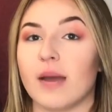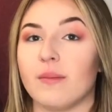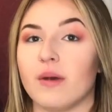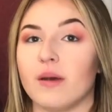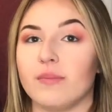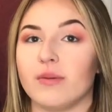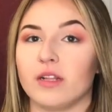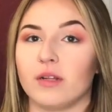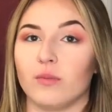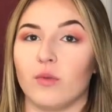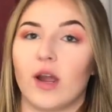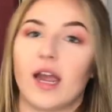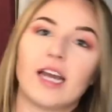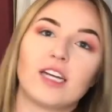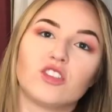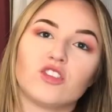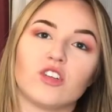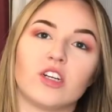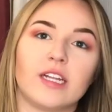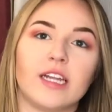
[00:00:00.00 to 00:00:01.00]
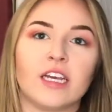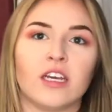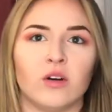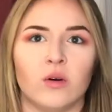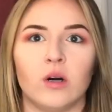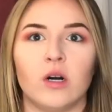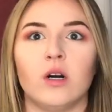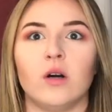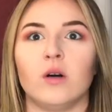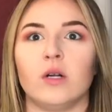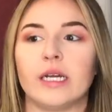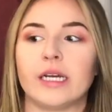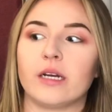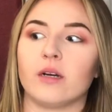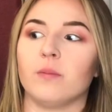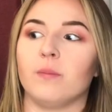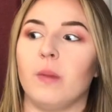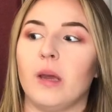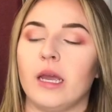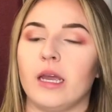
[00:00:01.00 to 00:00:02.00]
I might be a little more extra, like, oh,
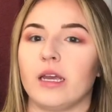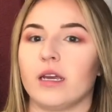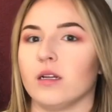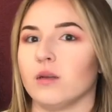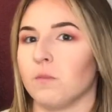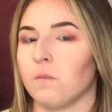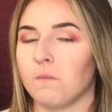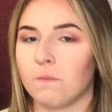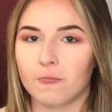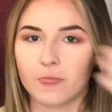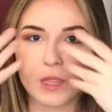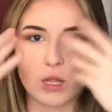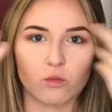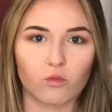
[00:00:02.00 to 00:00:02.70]
like a pink and